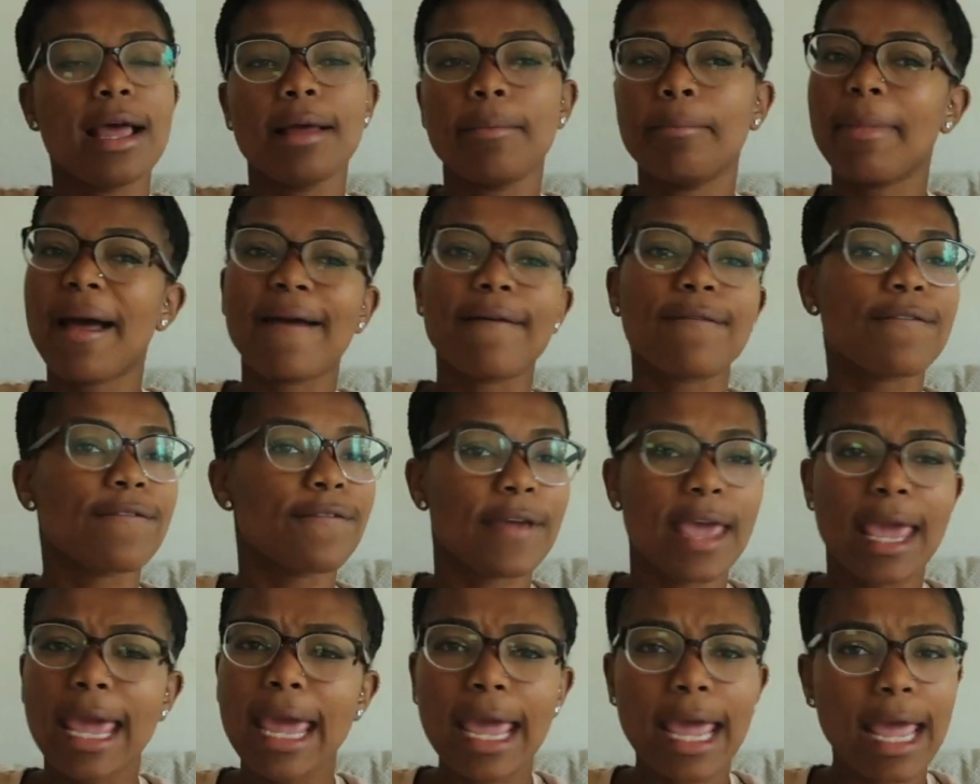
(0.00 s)
My
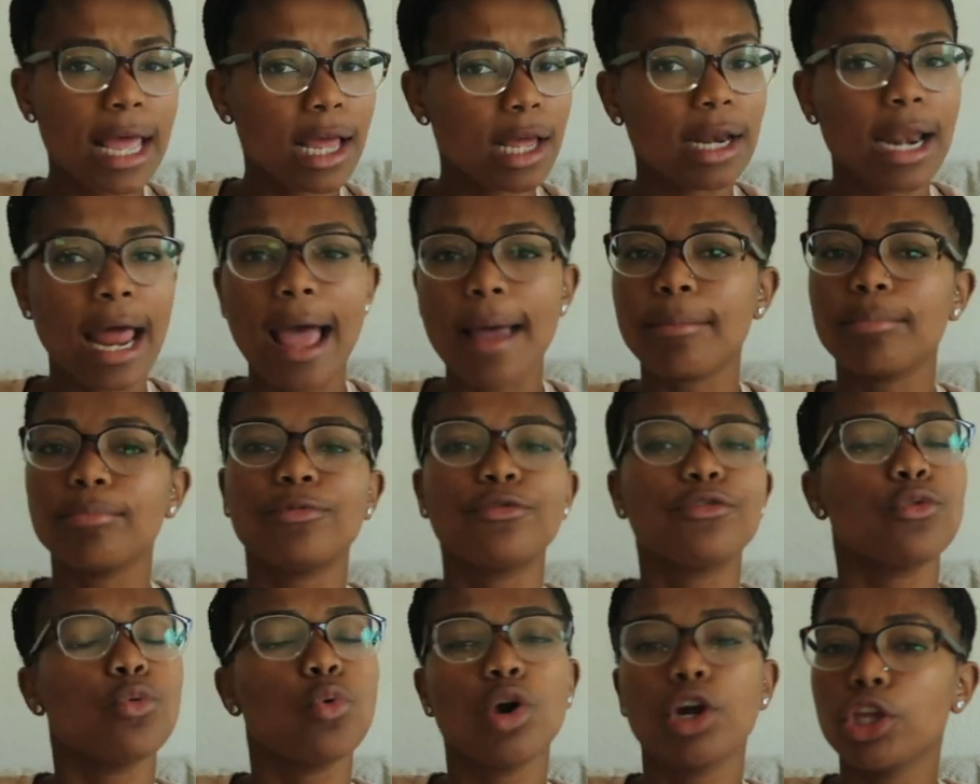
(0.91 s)
fan, I'm
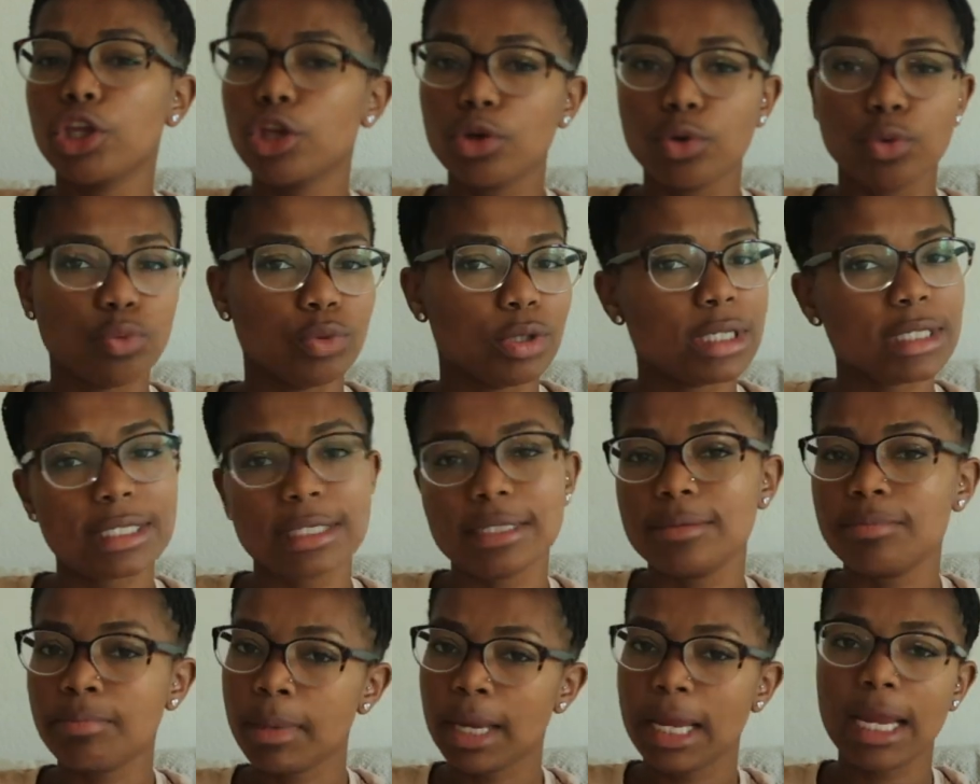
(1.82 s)
for you, this
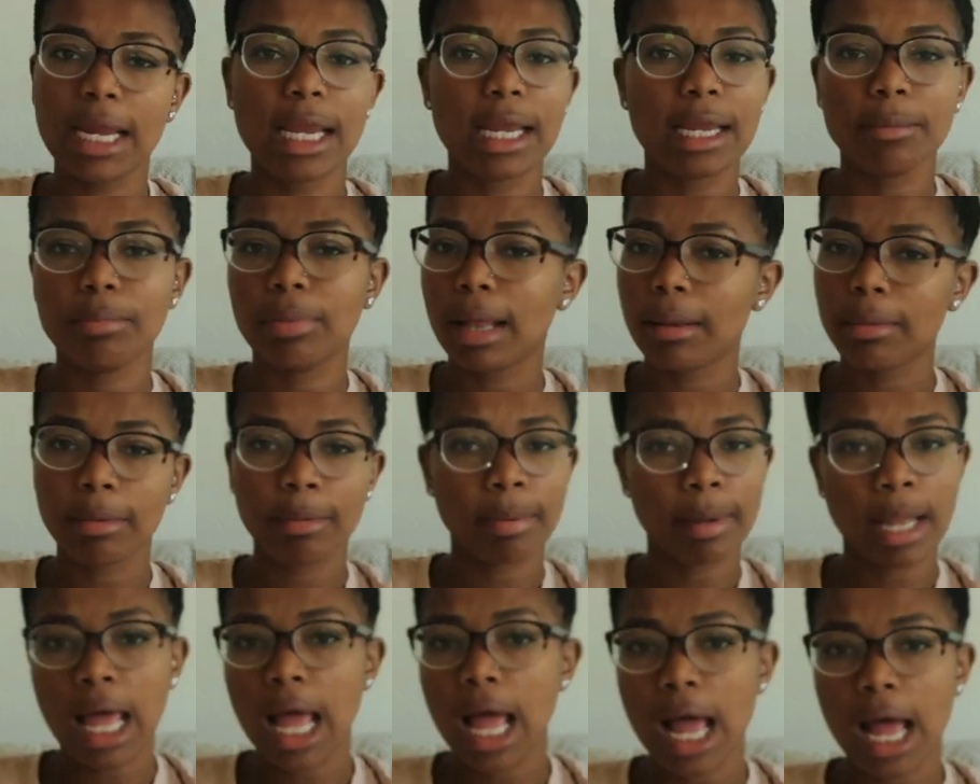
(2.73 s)
is me, blah, blah,
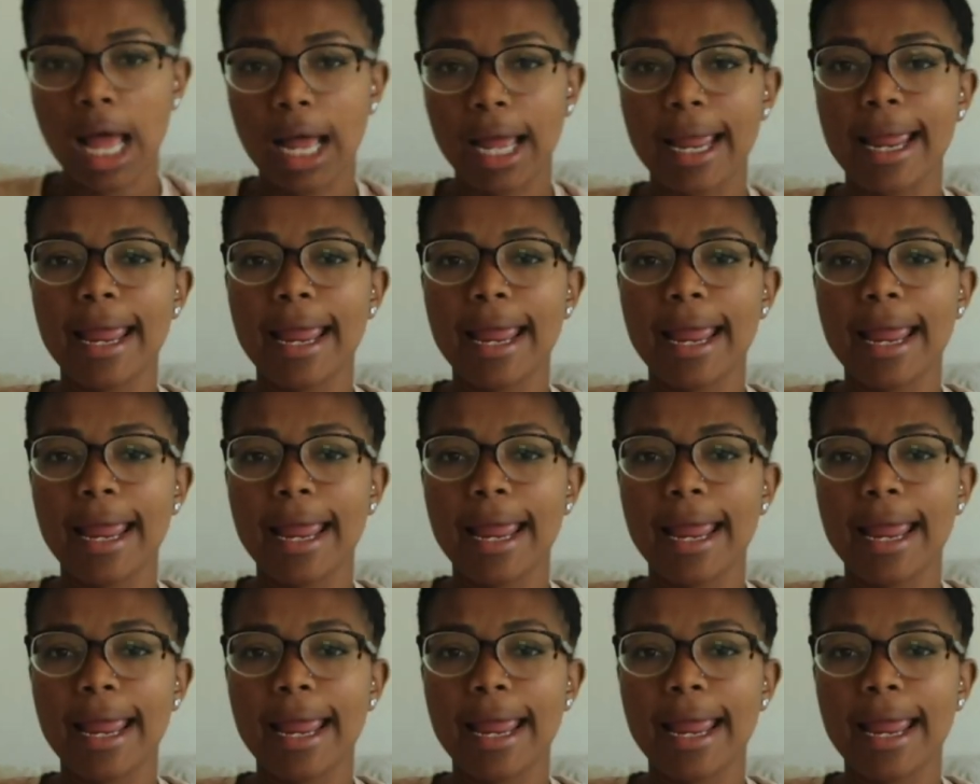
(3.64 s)
blah.